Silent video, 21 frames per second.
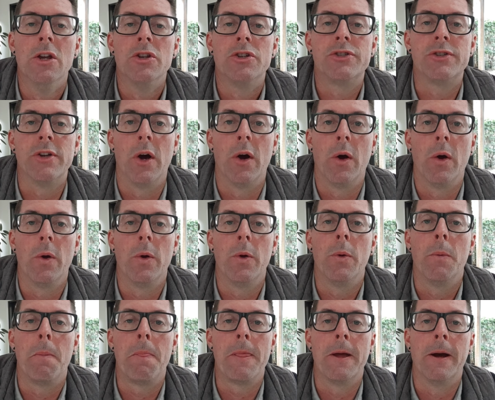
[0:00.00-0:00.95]

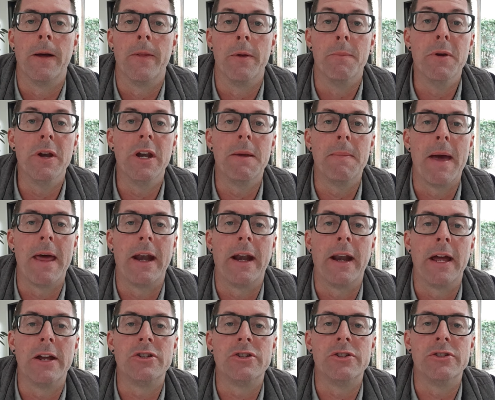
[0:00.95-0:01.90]
So the beauty about an
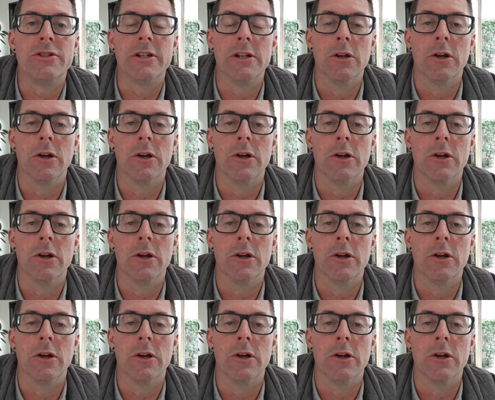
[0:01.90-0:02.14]
agency